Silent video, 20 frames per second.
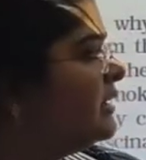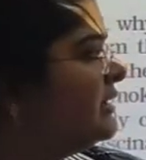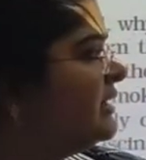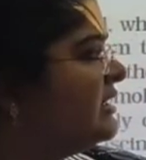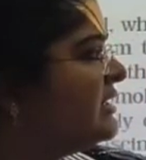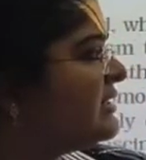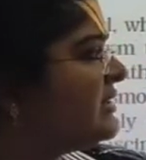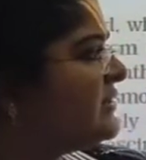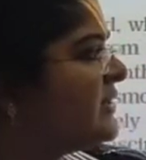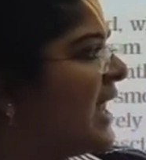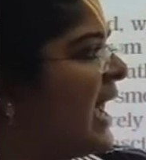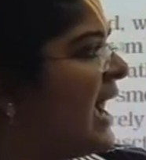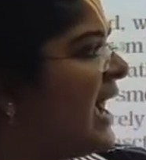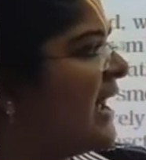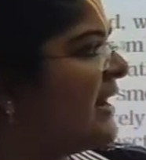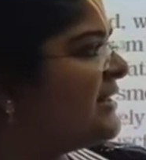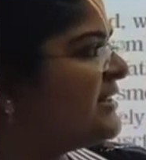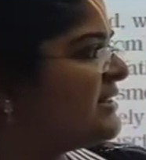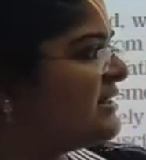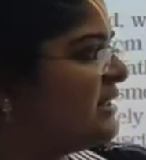The
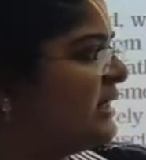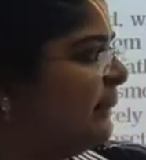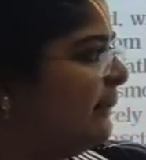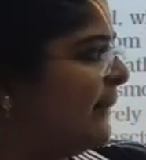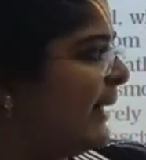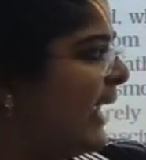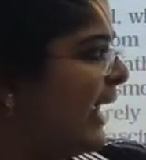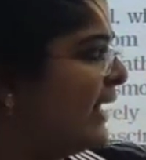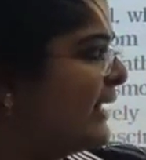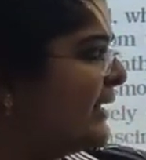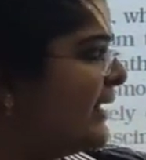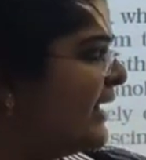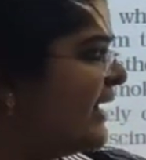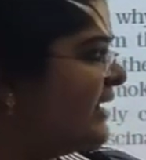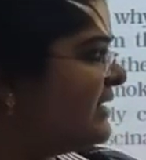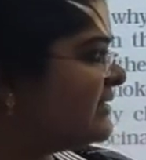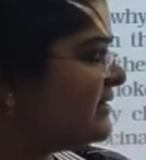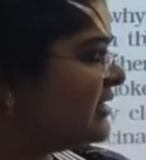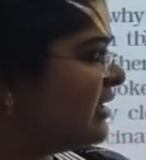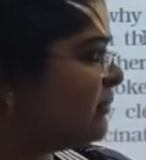stars, the
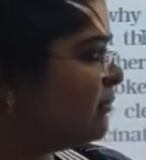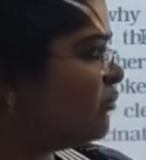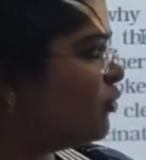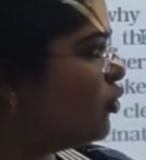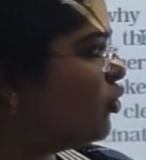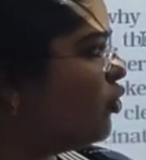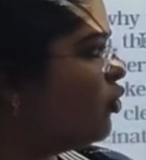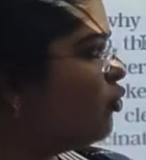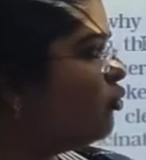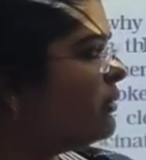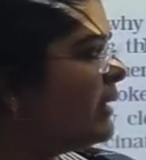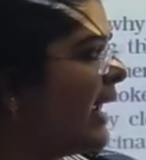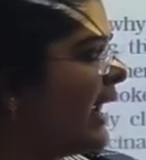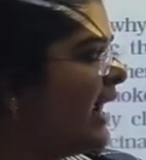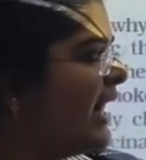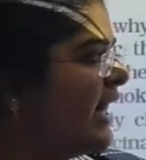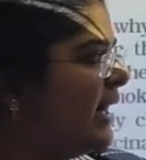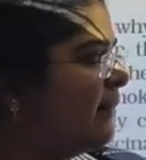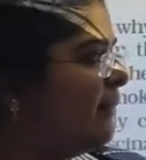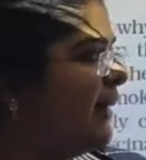planets, the moon
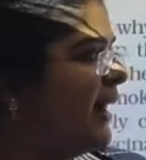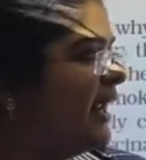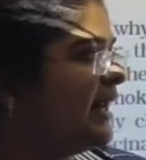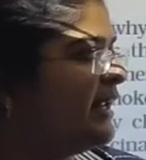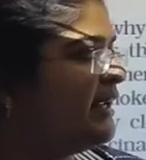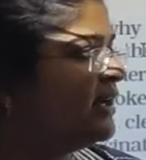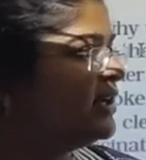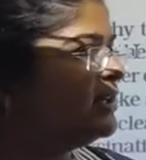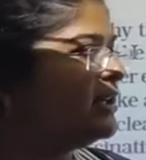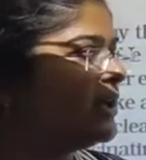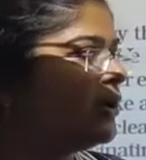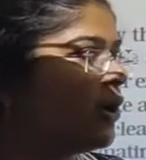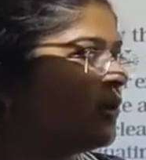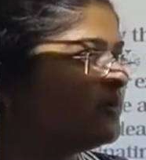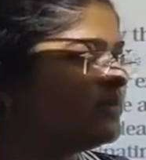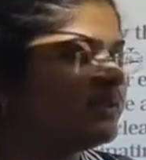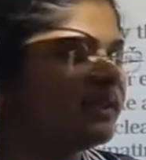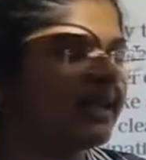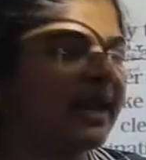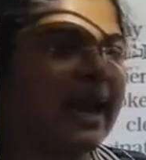and many other
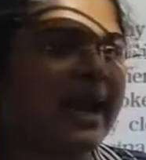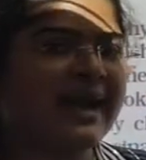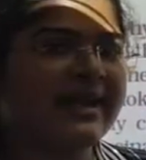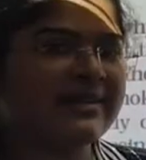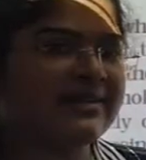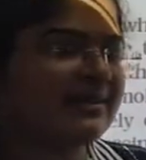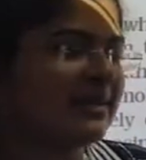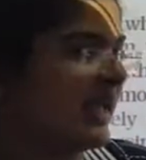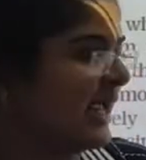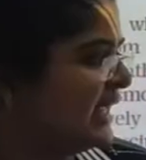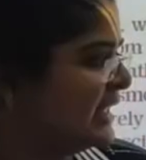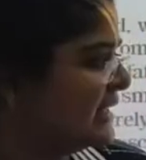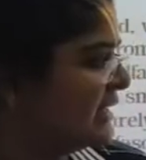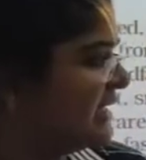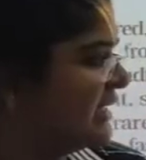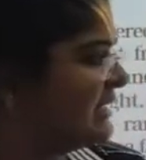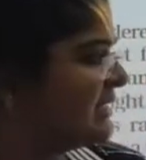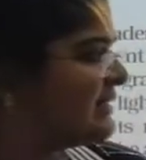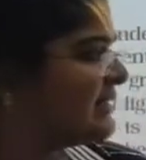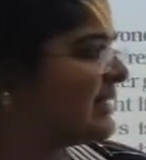objects in
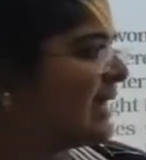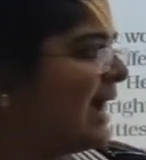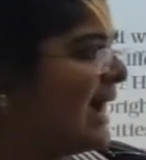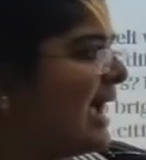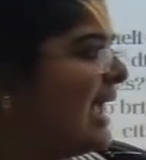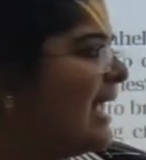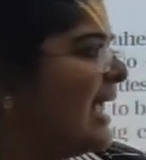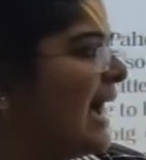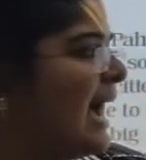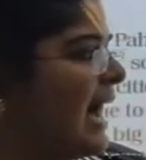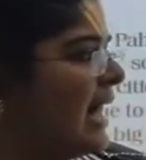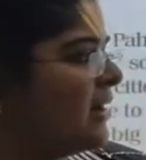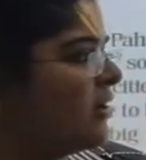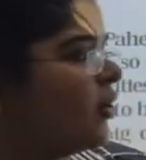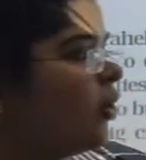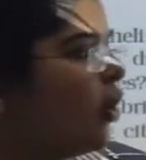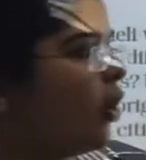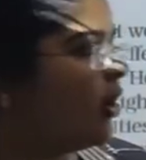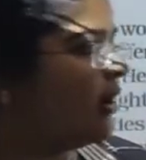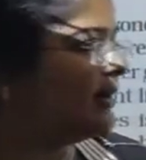the sky are
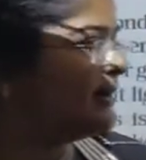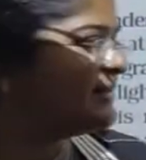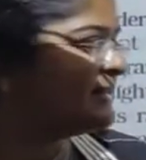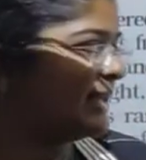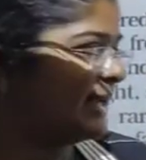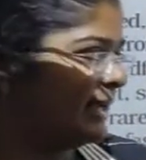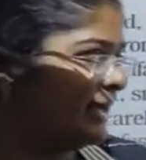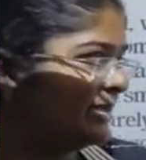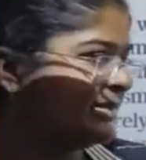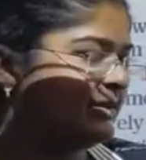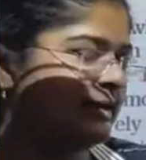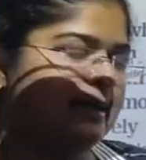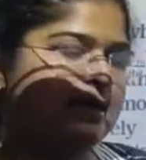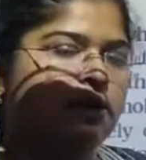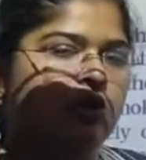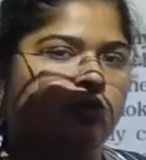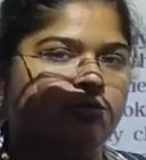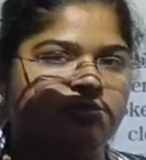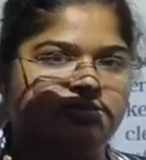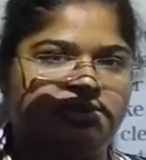called
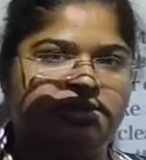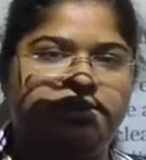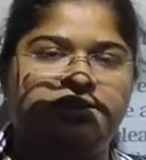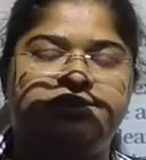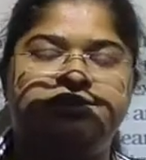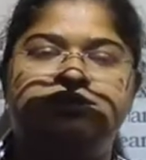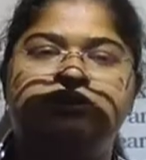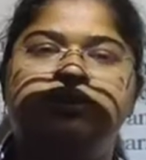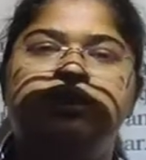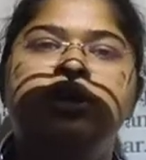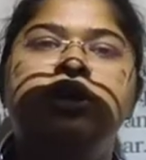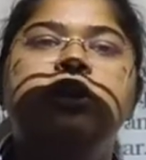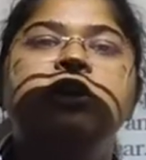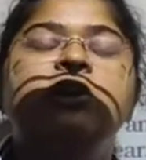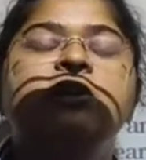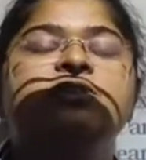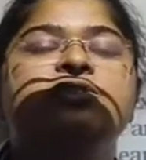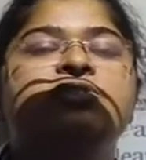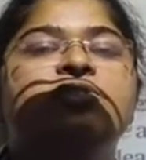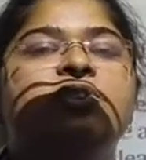celestial objects.
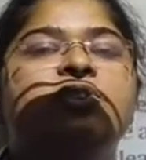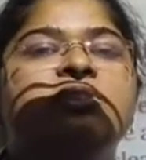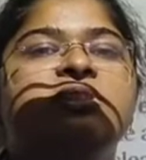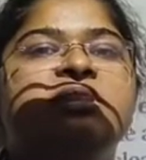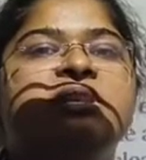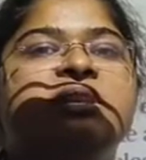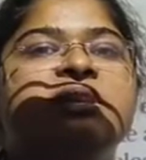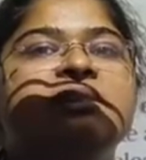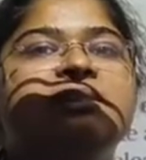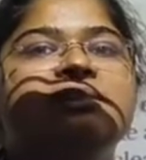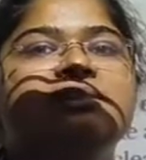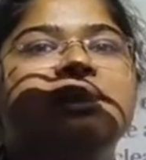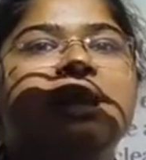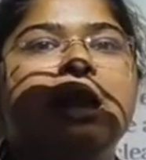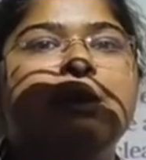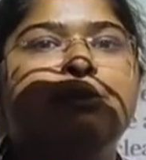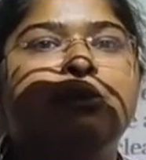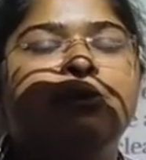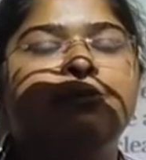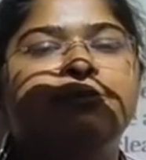So this
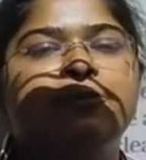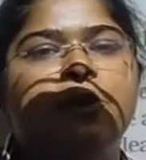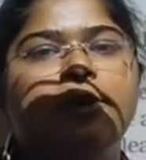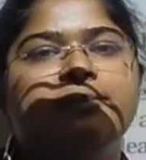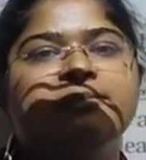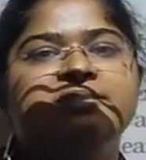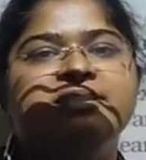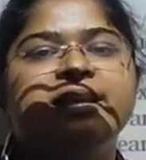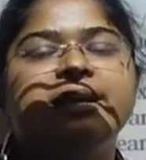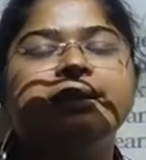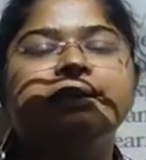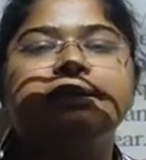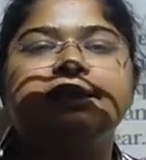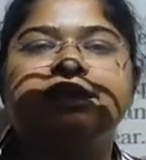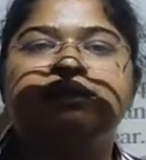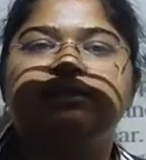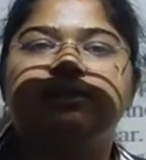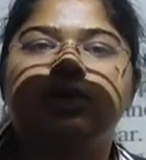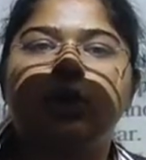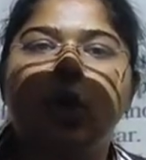type of object
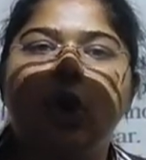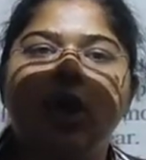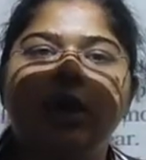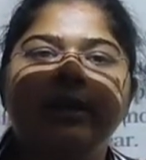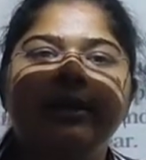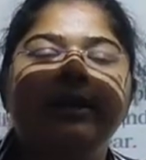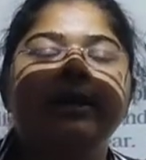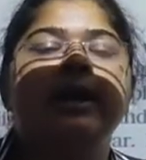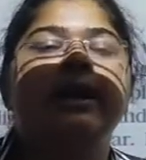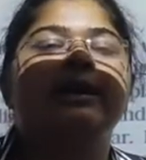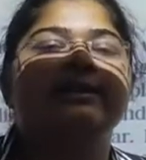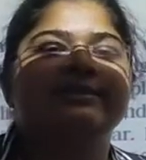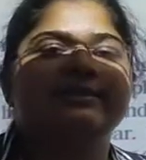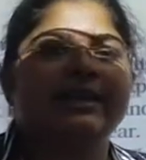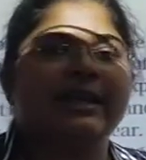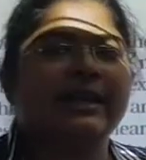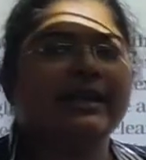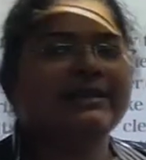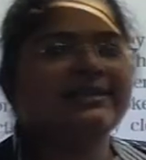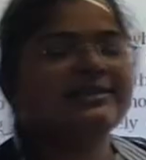is called a
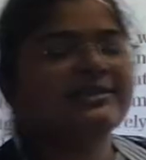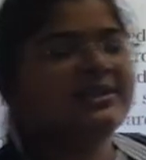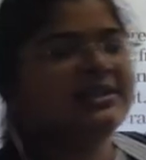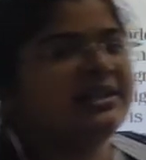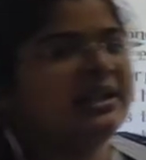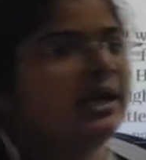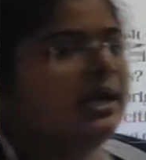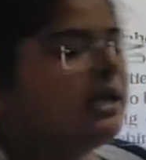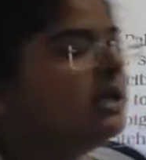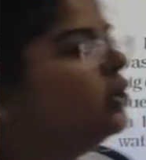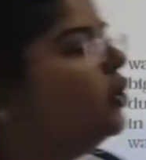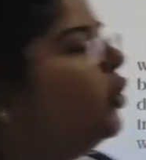celestial